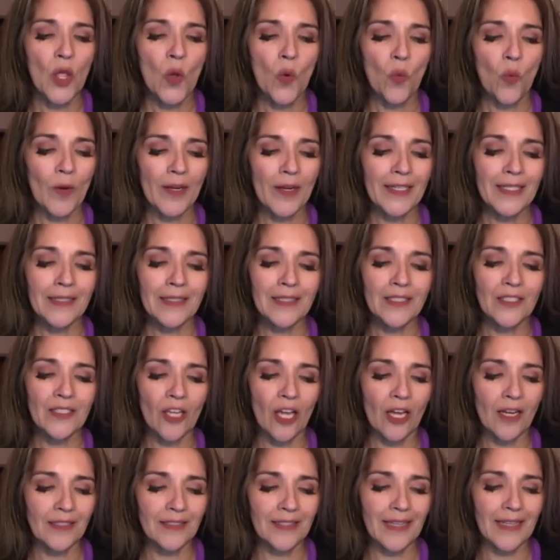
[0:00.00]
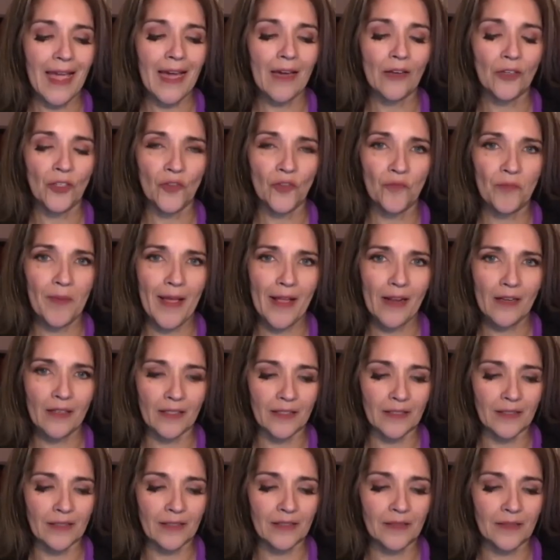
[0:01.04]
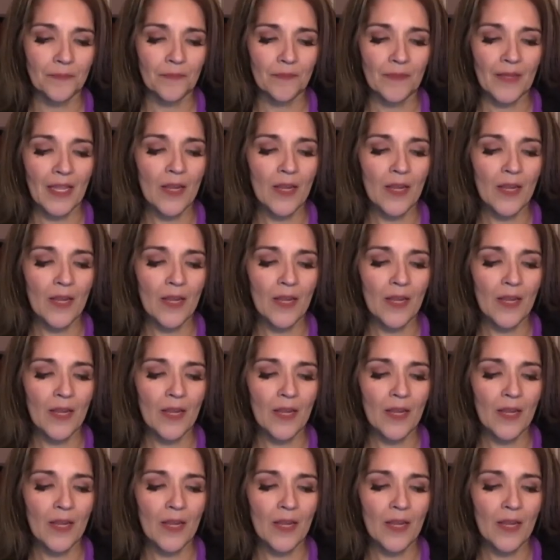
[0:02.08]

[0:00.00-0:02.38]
when it's knocked out of balance